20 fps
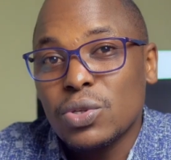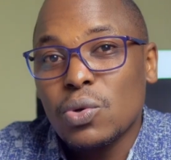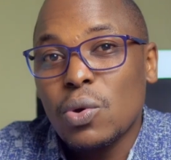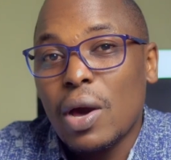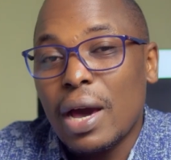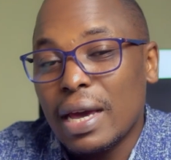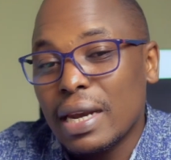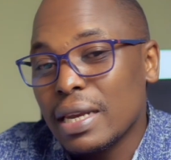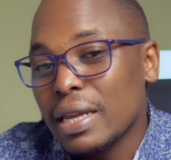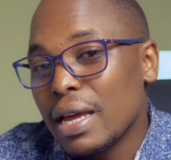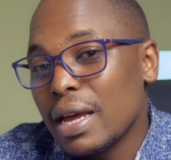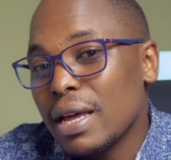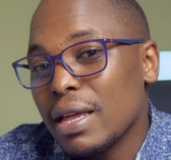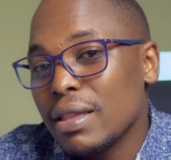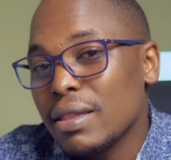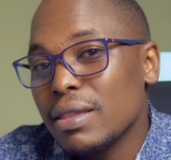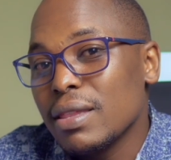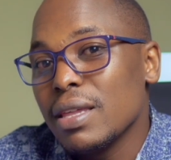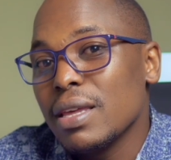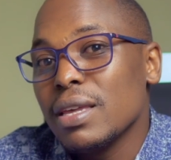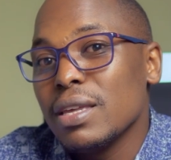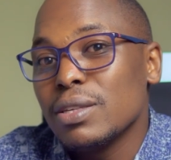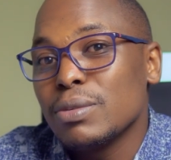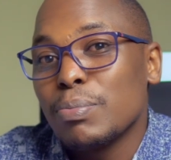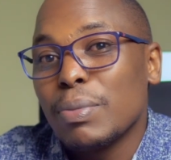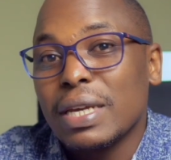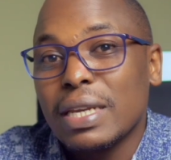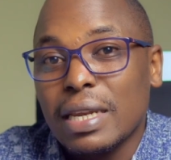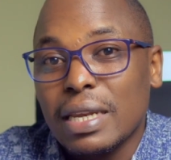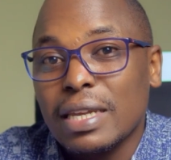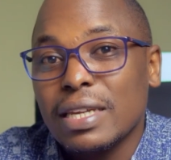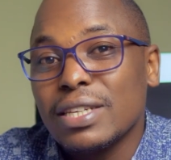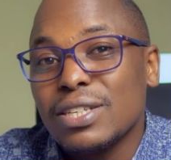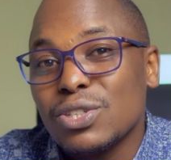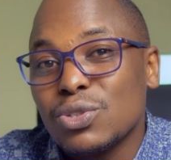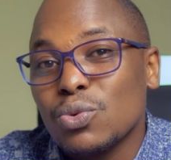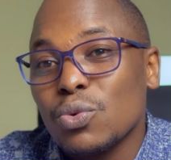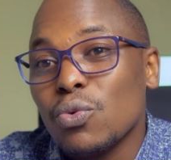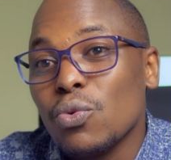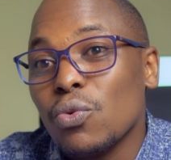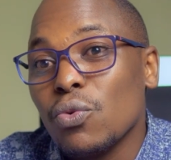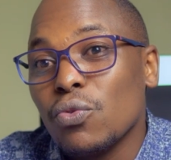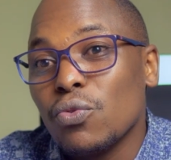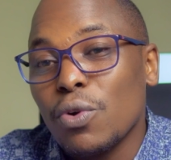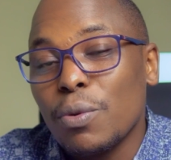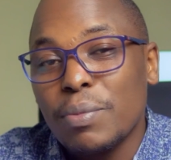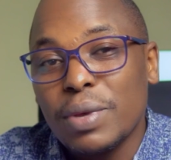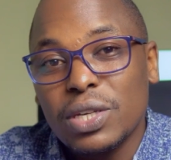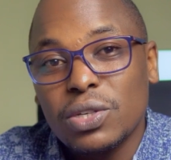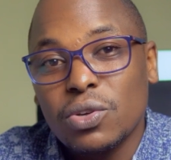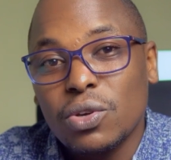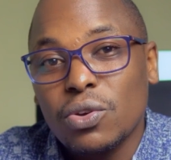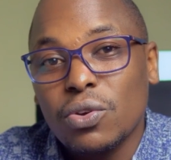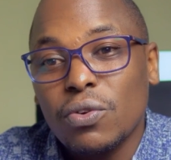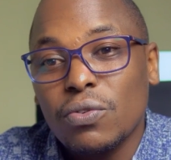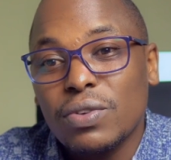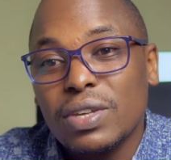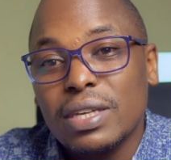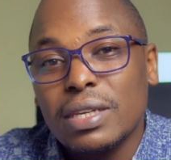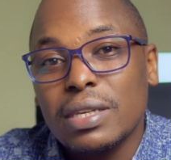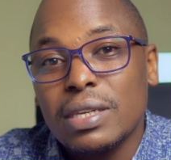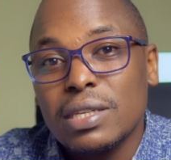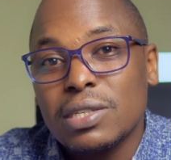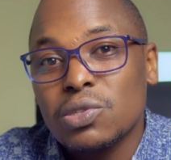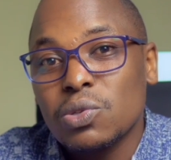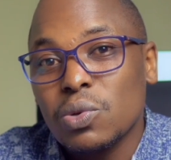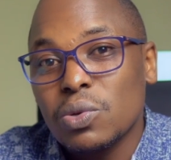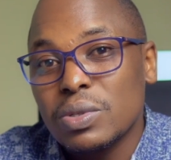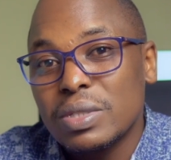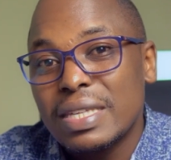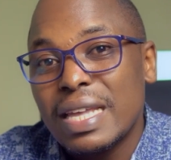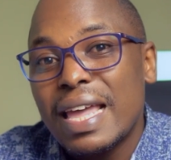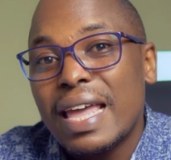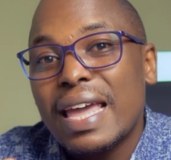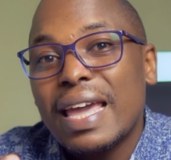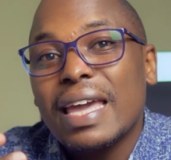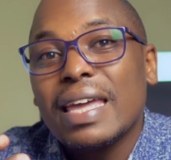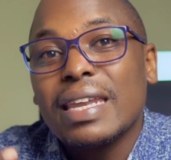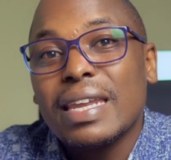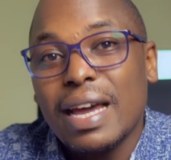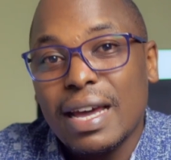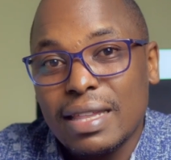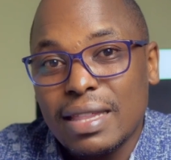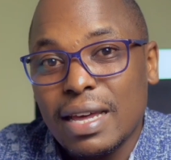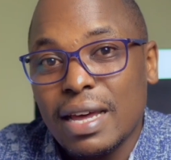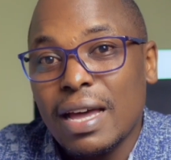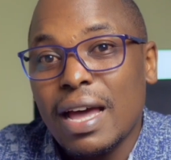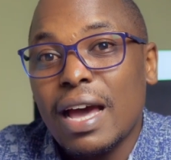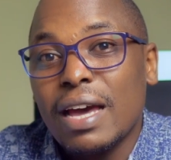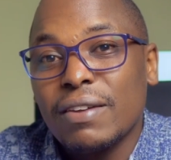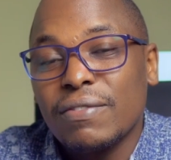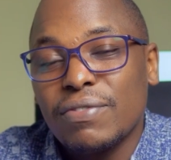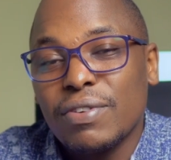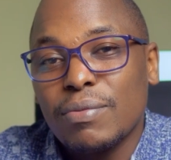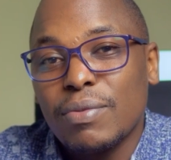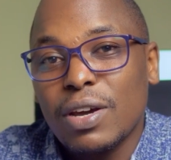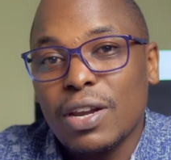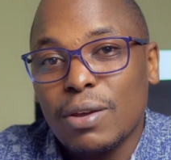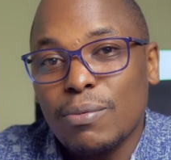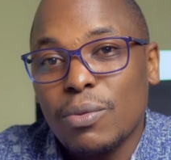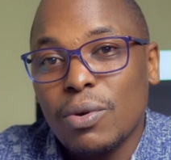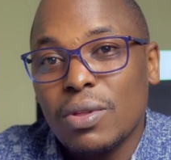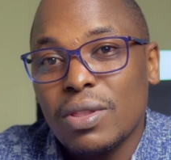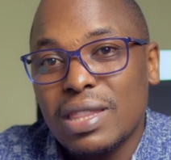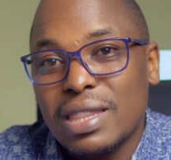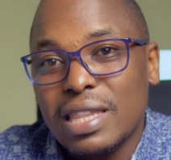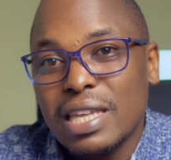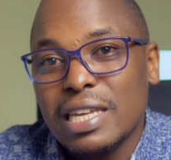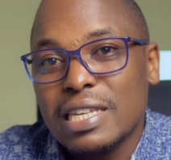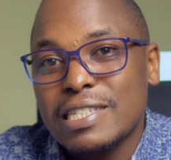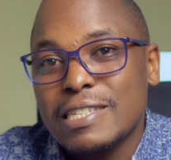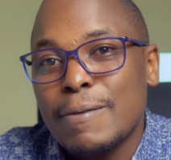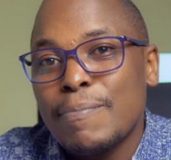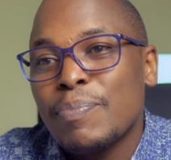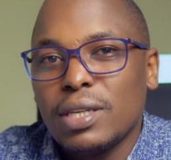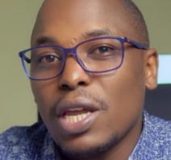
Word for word: saw earlier, this might lead to formation of kidney stones and other unfavorable things.